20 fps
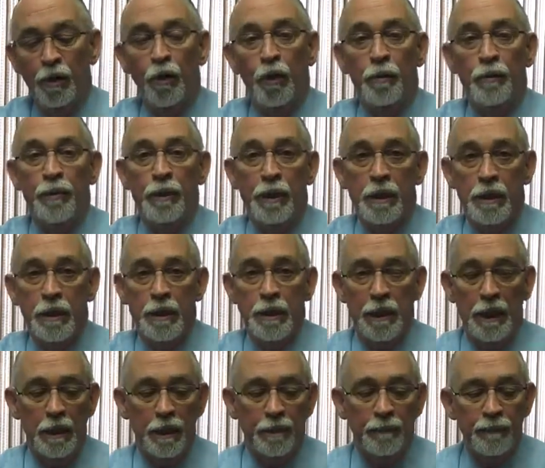I hope you can
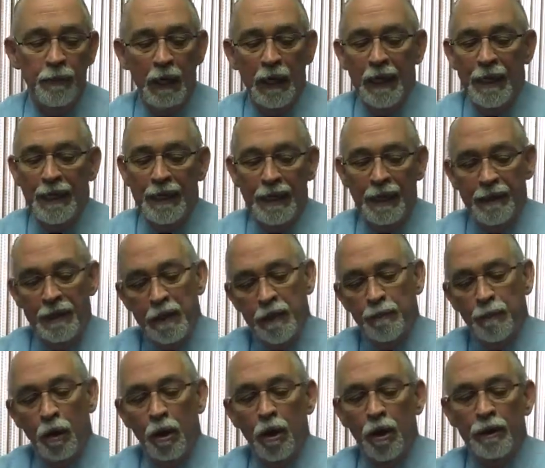see them. Now this
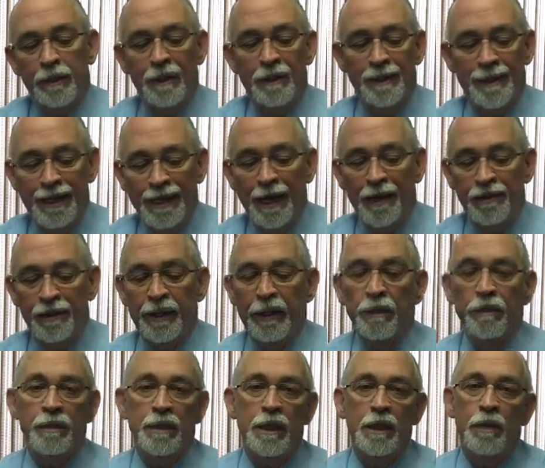ball does nothing
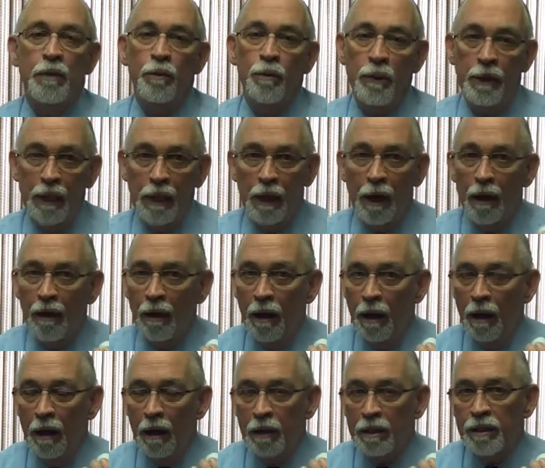until we
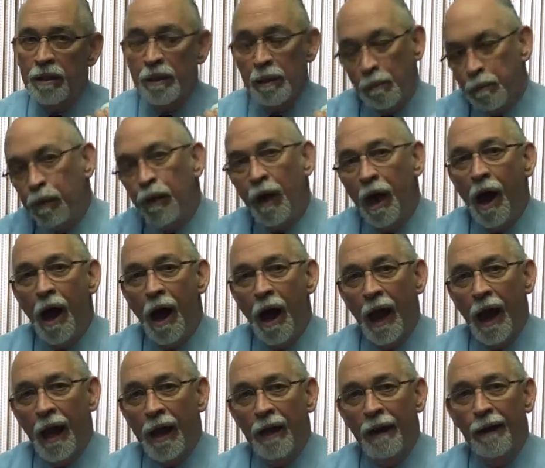
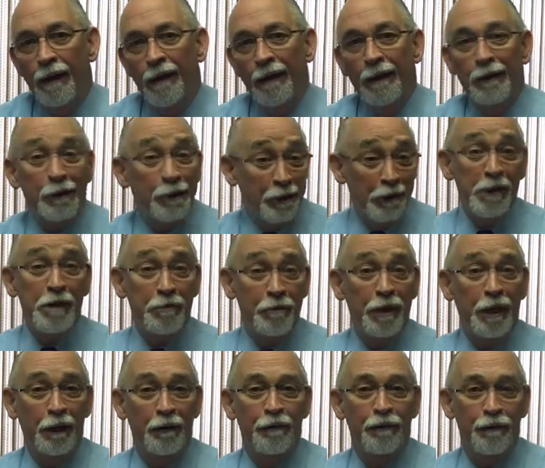supply an
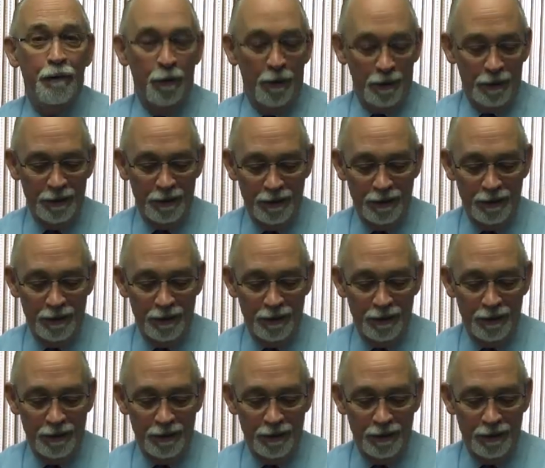electrical force.